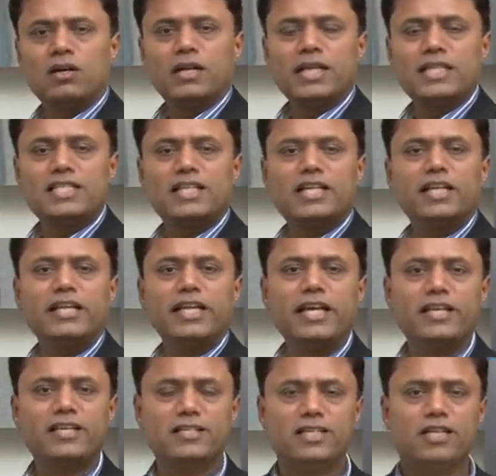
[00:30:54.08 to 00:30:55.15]
in certain
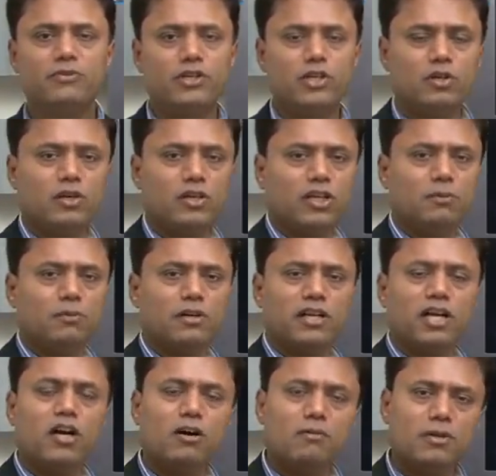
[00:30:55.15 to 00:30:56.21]
areas that we are talking
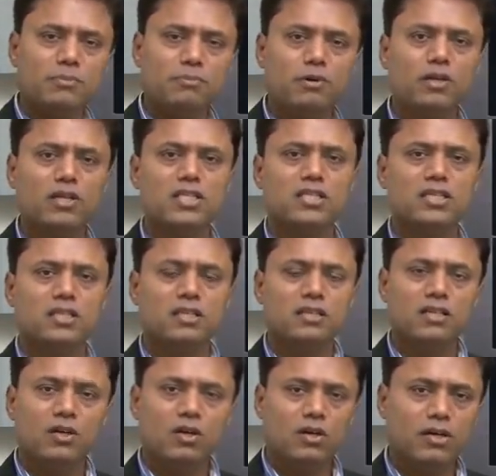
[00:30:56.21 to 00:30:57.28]
about, government policy
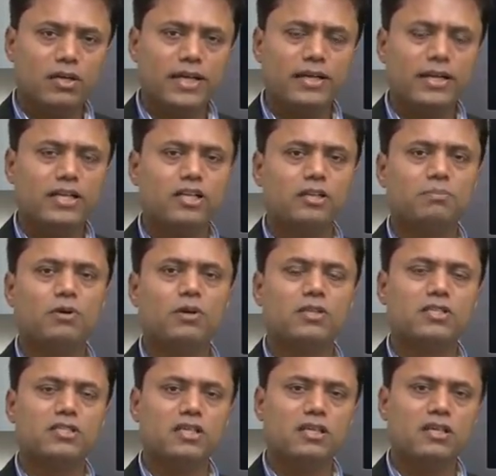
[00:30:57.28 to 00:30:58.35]
or regulatory
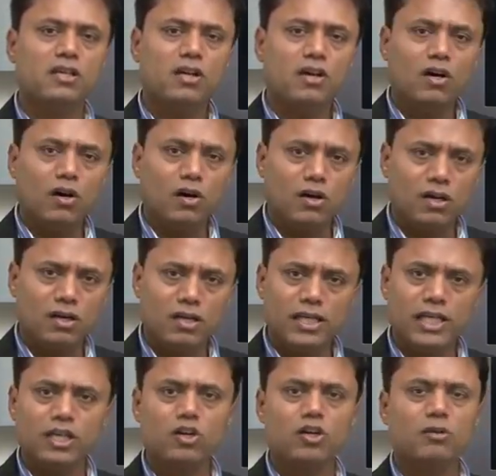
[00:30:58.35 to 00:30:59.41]
policy or
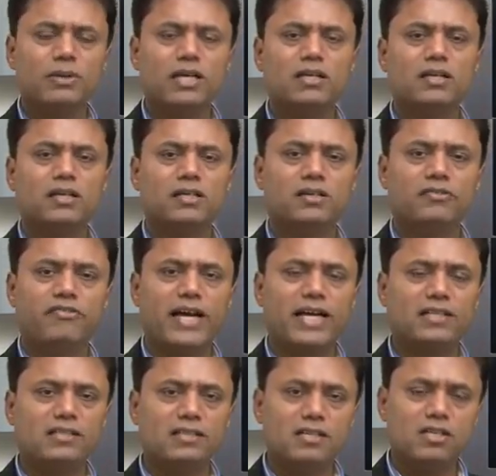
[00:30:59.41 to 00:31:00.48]
economic
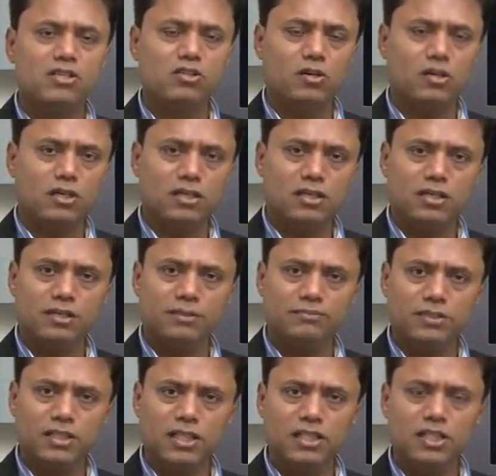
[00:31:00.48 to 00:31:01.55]
factors or
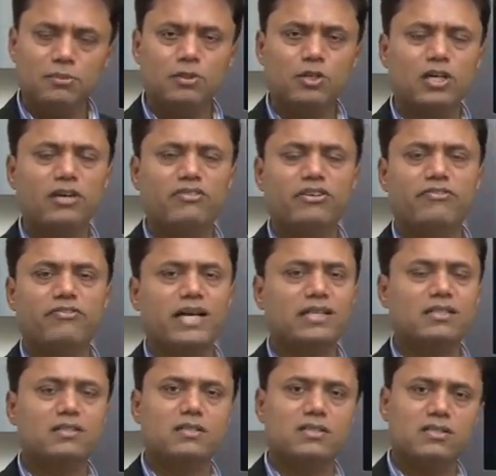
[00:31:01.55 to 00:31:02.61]
the demographic
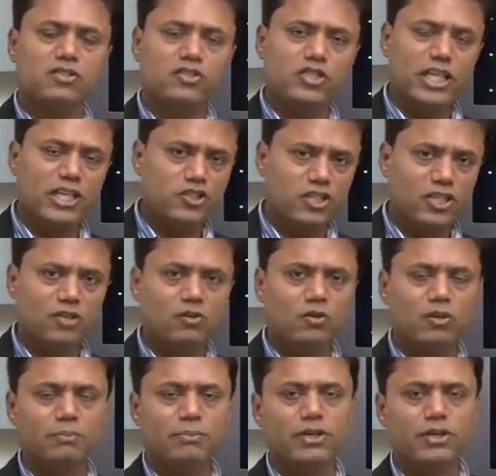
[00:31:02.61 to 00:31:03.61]
factors changing over a